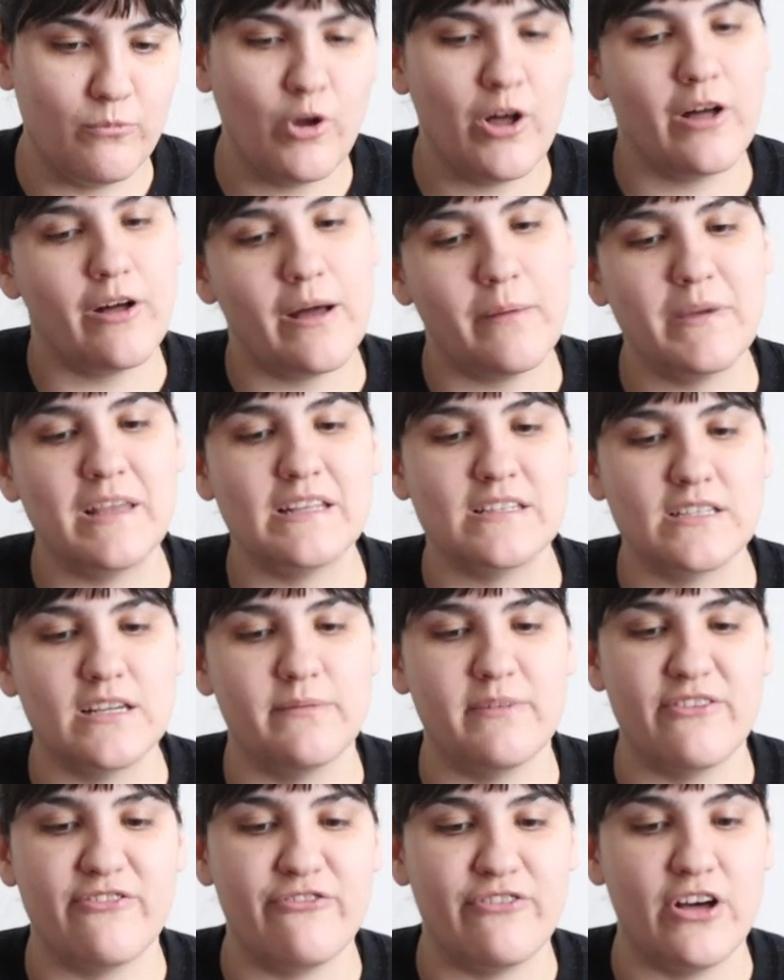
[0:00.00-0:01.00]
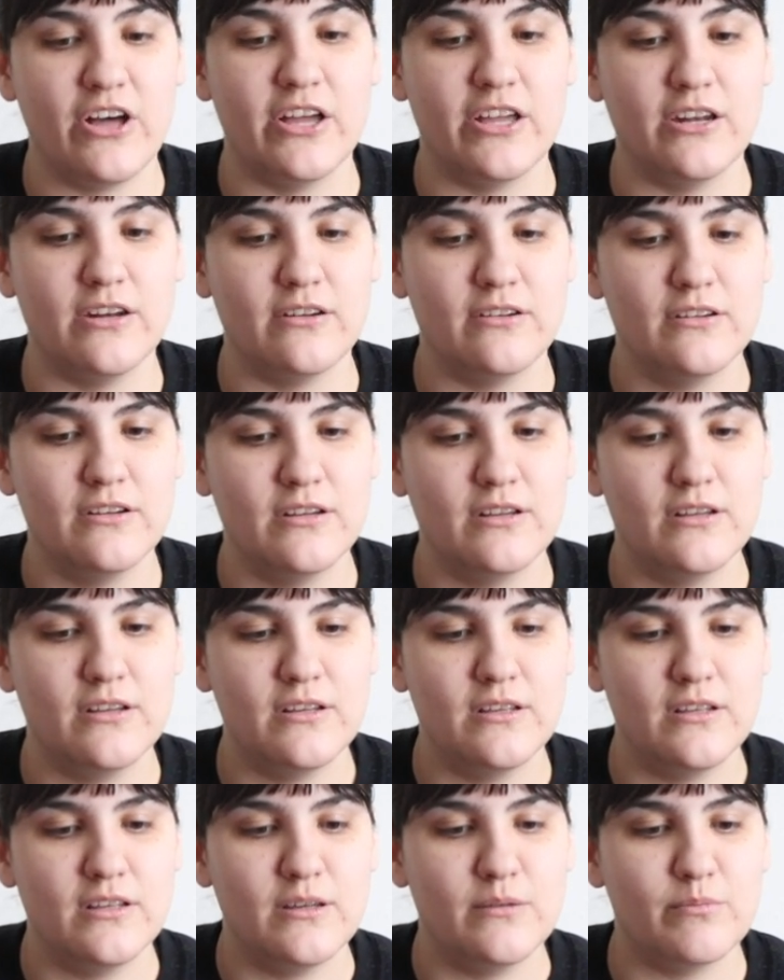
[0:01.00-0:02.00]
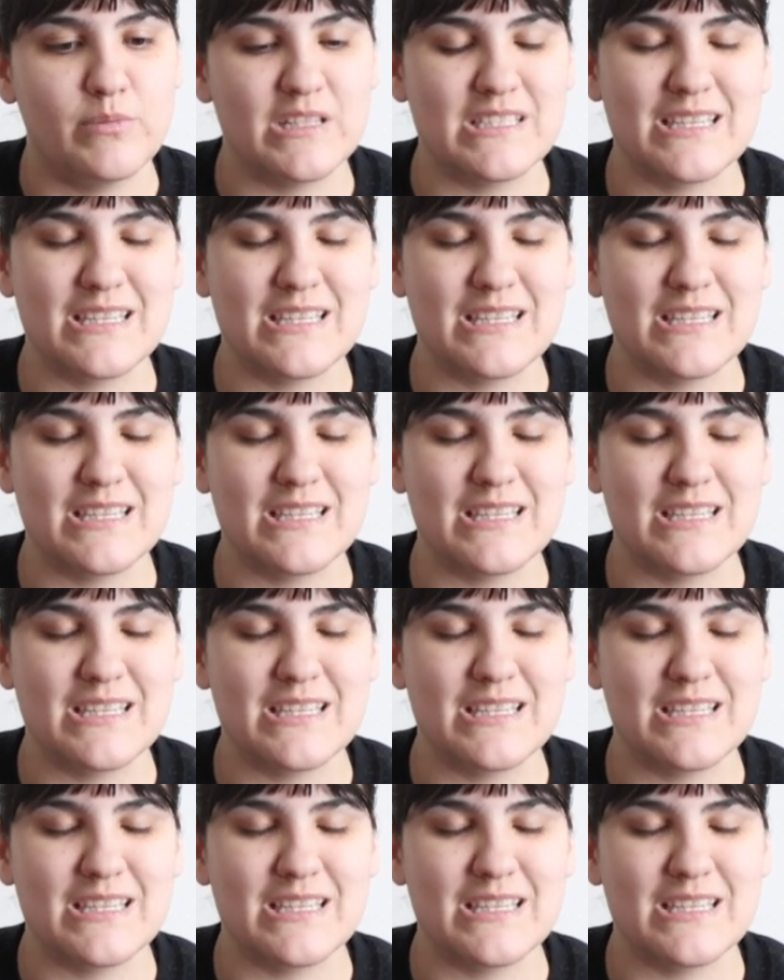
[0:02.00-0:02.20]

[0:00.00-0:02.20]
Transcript: Well, I mean, it's gonna be fun, but